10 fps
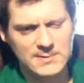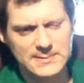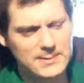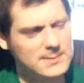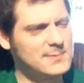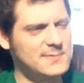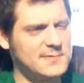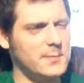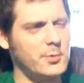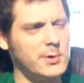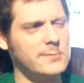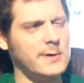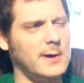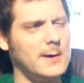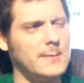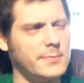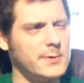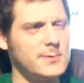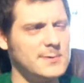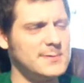getting somewhat of a hot
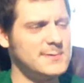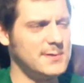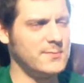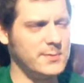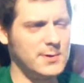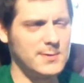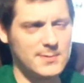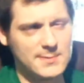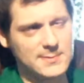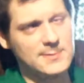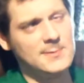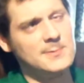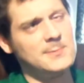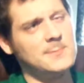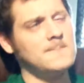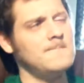bitterness in the middle of the tongue.